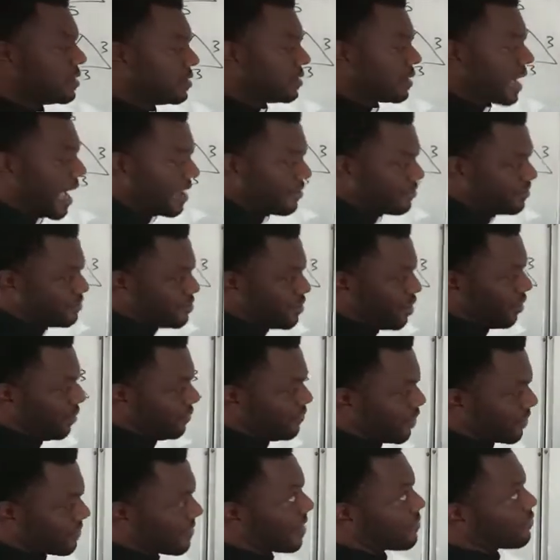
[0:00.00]
and
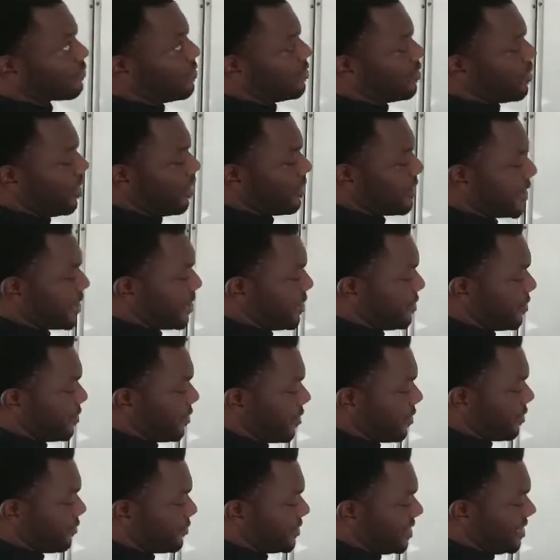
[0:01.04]
just as we already
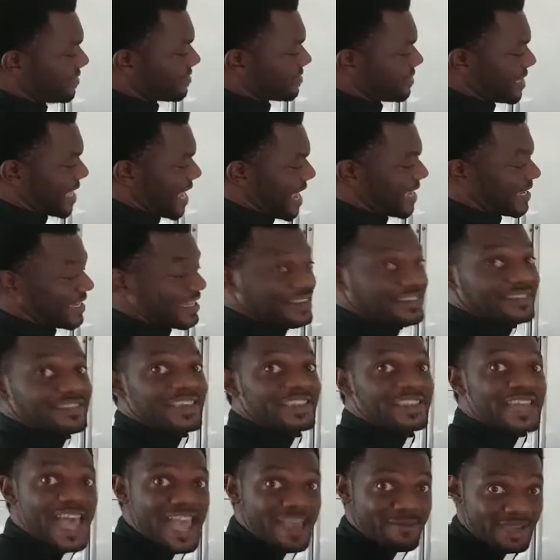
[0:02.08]
know, this line is
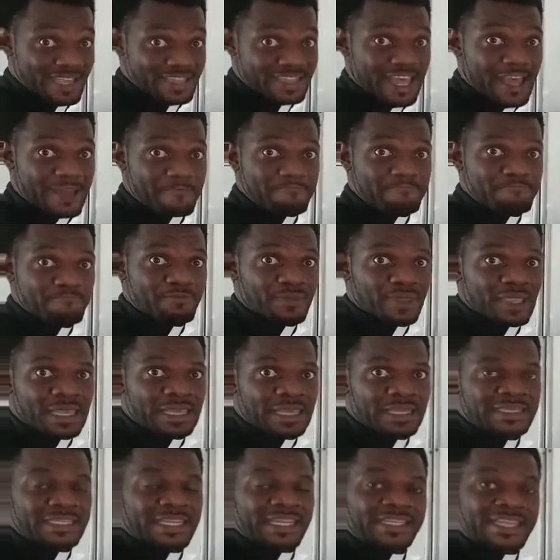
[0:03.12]
the diameter.
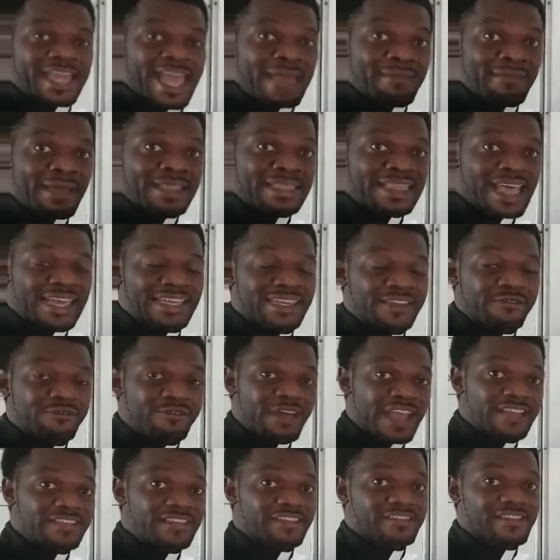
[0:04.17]
The diameter
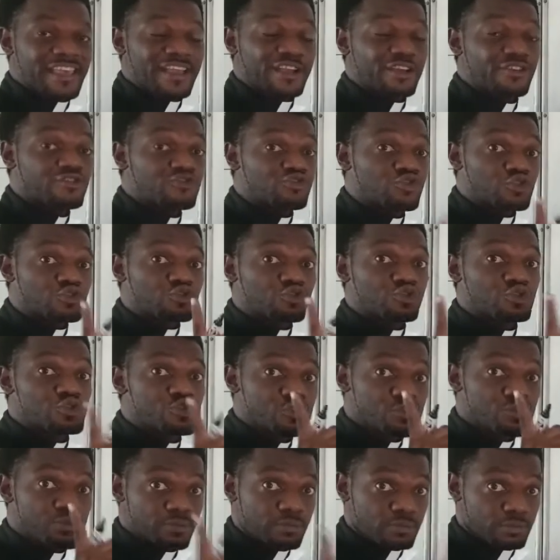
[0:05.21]
divides the circle
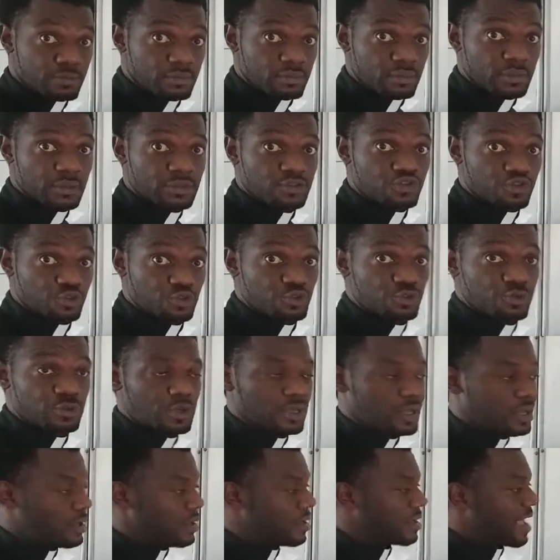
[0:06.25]
into
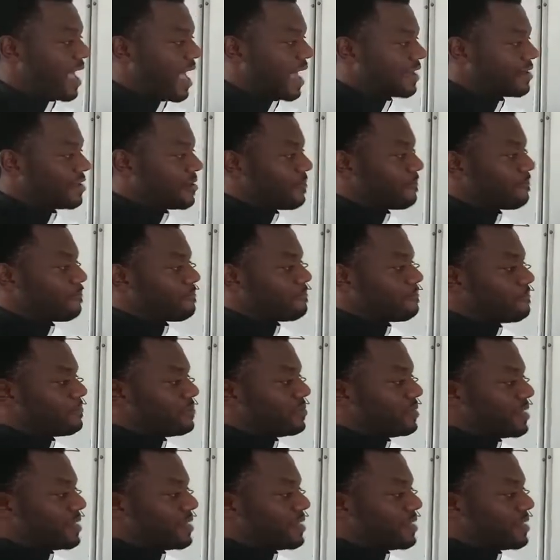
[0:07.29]
two, and